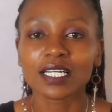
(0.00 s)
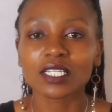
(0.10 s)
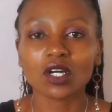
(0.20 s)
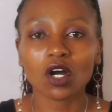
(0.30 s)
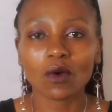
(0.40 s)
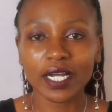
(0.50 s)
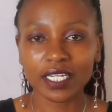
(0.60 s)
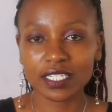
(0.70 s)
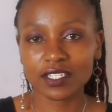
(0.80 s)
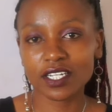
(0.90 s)
So our
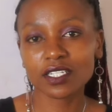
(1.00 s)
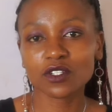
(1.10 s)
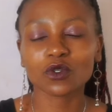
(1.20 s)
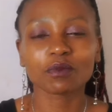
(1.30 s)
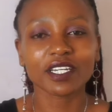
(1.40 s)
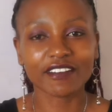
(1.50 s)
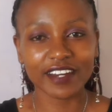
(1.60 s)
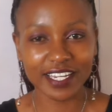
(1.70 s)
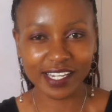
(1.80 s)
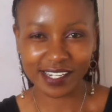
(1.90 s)
work is just to be
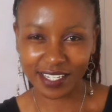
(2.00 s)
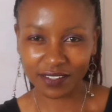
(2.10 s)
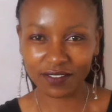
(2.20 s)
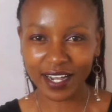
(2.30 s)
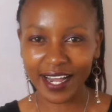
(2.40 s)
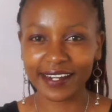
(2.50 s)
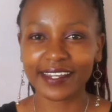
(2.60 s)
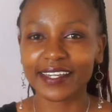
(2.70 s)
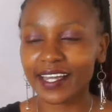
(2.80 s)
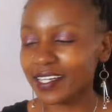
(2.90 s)
creative
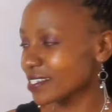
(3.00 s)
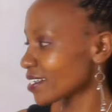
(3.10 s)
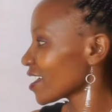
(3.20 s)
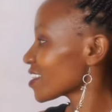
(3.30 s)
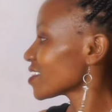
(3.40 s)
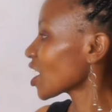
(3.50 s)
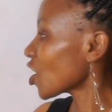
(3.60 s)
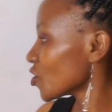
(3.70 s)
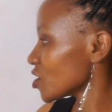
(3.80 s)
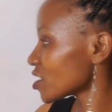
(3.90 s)
and get the
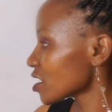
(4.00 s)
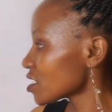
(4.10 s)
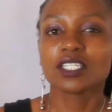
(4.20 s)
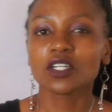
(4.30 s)
content.